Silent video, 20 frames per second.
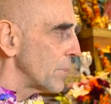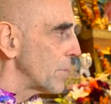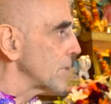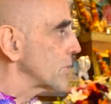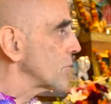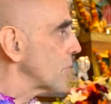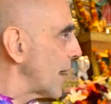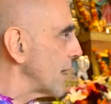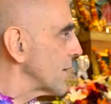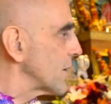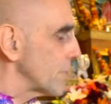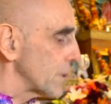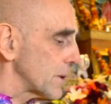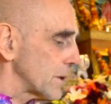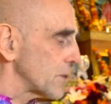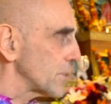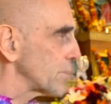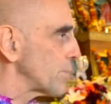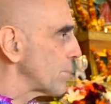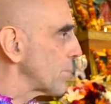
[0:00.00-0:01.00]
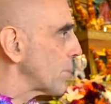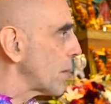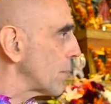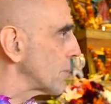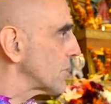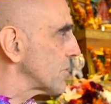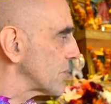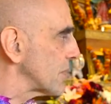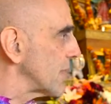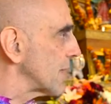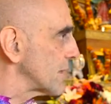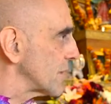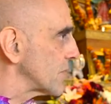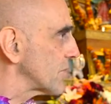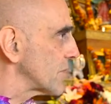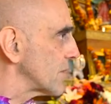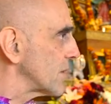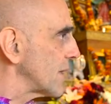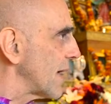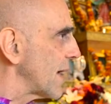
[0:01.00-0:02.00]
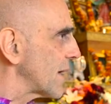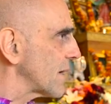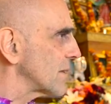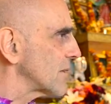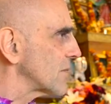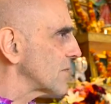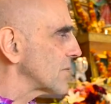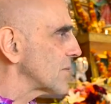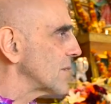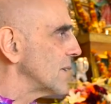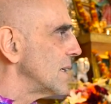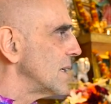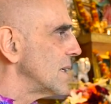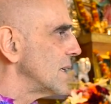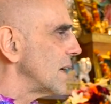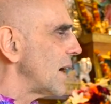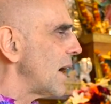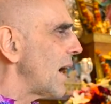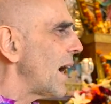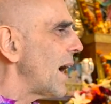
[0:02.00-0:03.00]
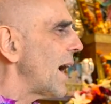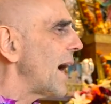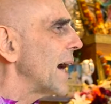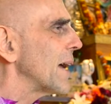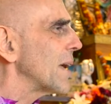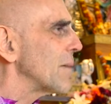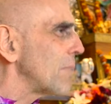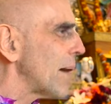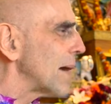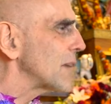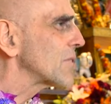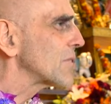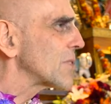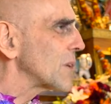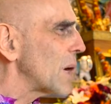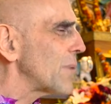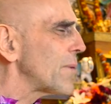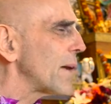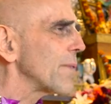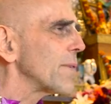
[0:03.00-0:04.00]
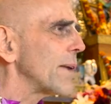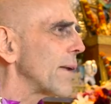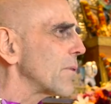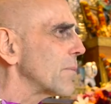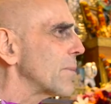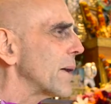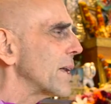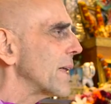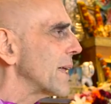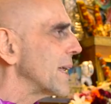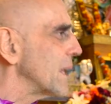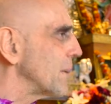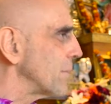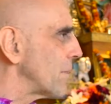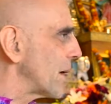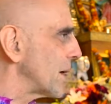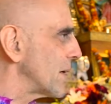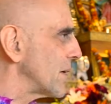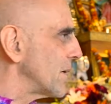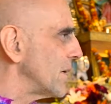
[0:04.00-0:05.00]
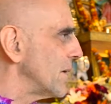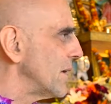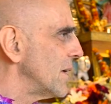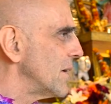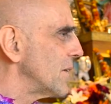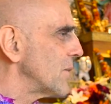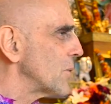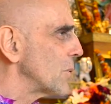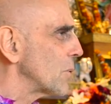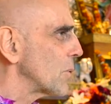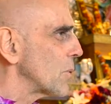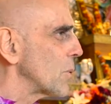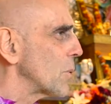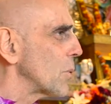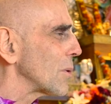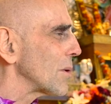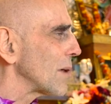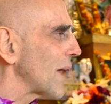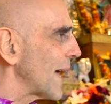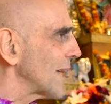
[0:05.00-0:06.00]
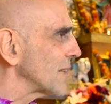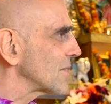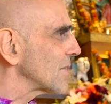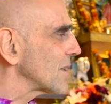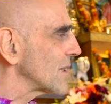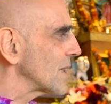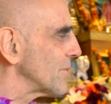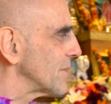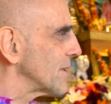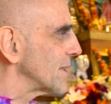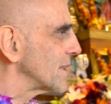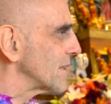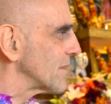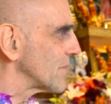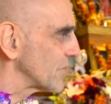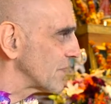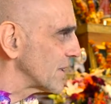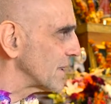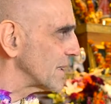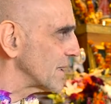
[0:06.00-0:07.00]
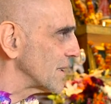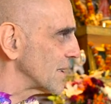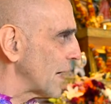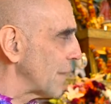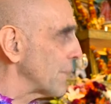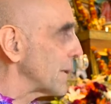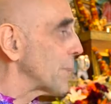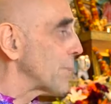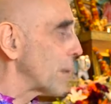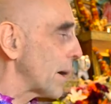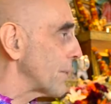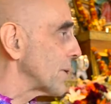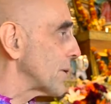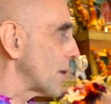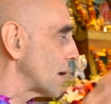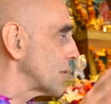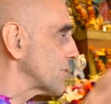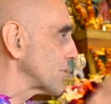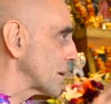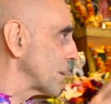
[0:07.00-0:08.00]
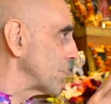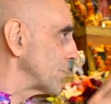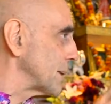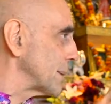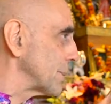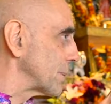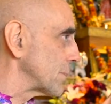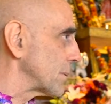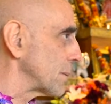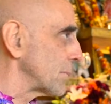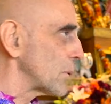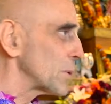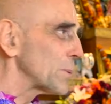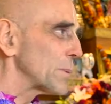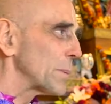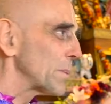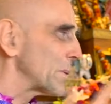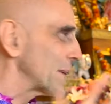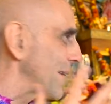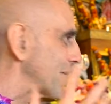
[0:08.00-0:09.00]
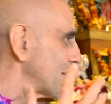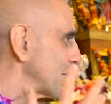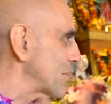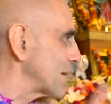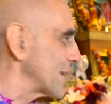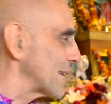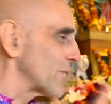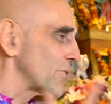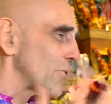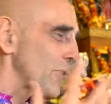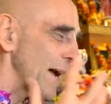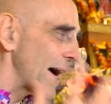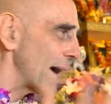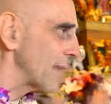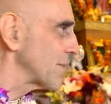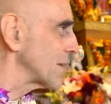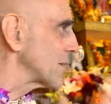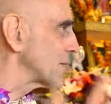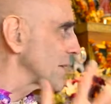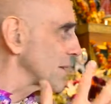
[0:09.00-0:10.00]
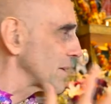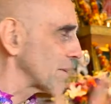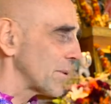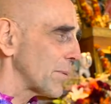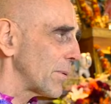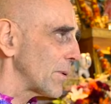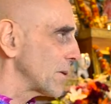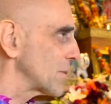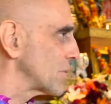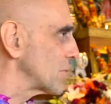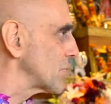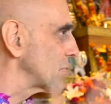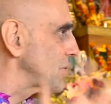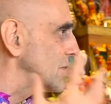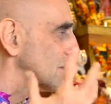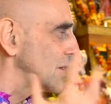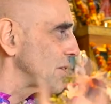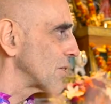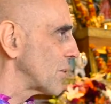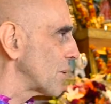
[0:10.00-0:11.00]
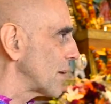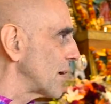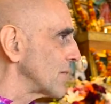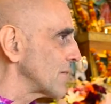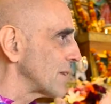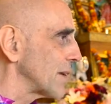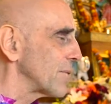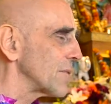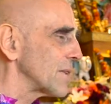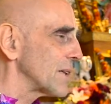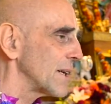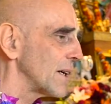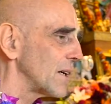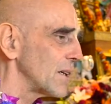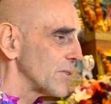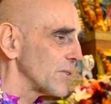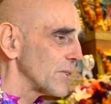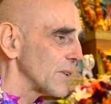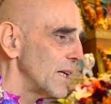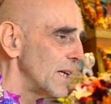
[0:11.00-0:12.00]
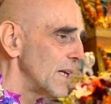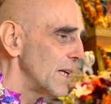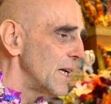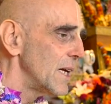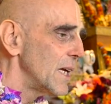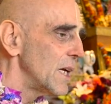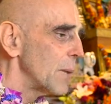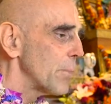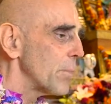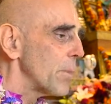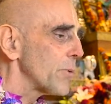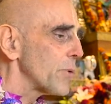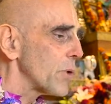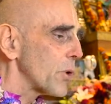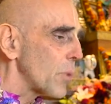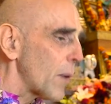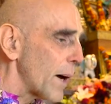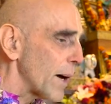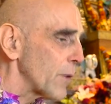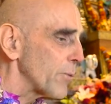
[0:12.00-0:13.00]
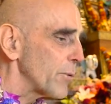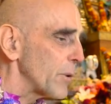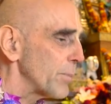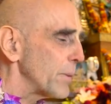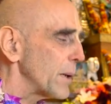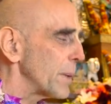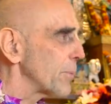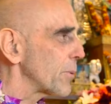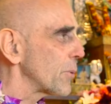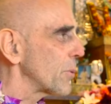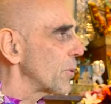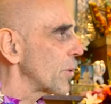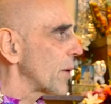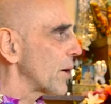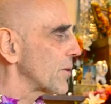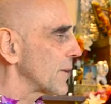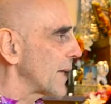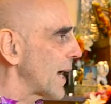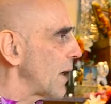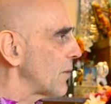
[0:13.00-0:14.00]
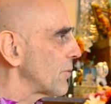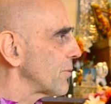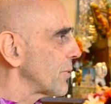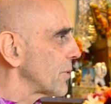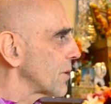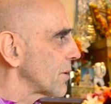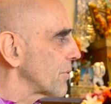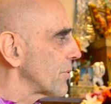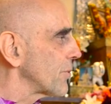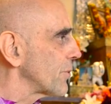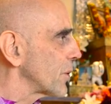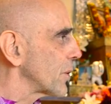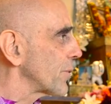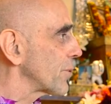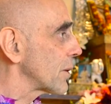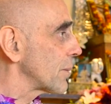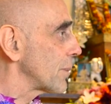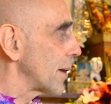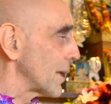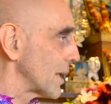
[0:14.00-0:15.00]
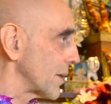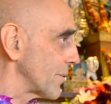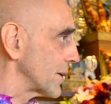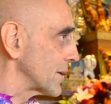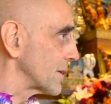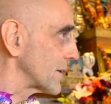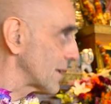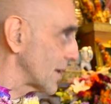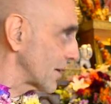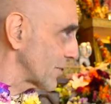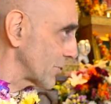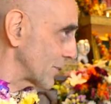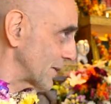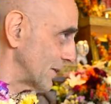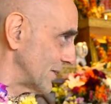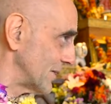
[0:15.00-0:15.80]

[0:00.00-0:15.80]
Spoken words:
they're trying to, because Prabhupada's saying this and that. And myself, I've never met anybody who likes living in the city. I mean, there probably are some people, but most people, everybody, the traffic, the pollution, the noise, everything else. But there are quite a few people who are doubtful and fearful about living in the country,